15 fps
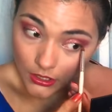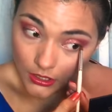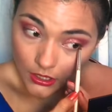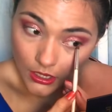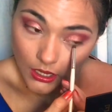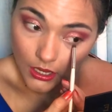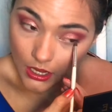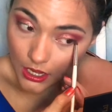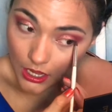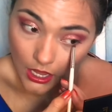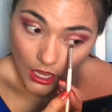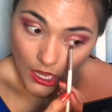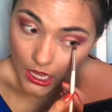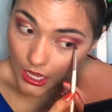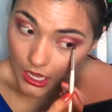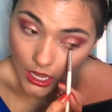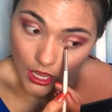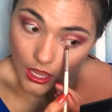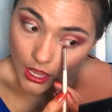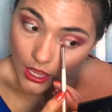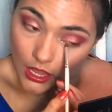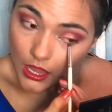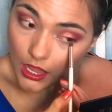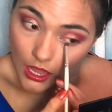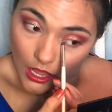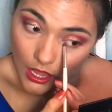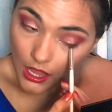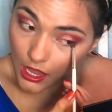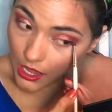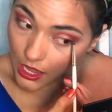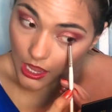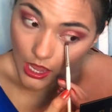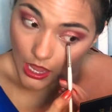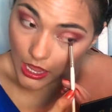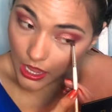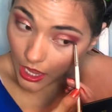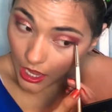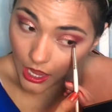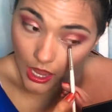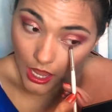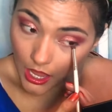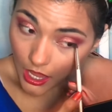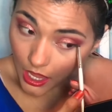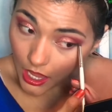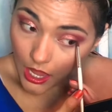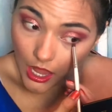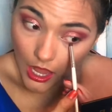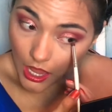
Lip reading: Now, for the lower lash line, I'm basically repeating all the steps, going in